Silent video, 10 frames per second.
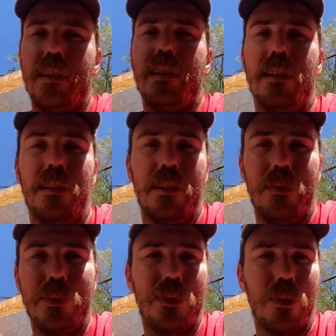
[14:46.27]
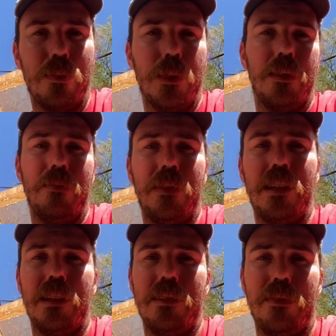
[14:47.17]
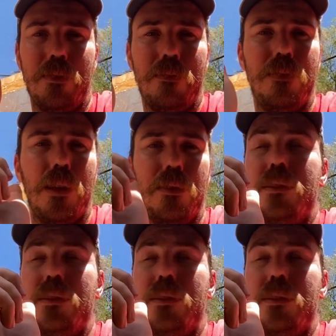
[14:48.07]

in absorption phase or float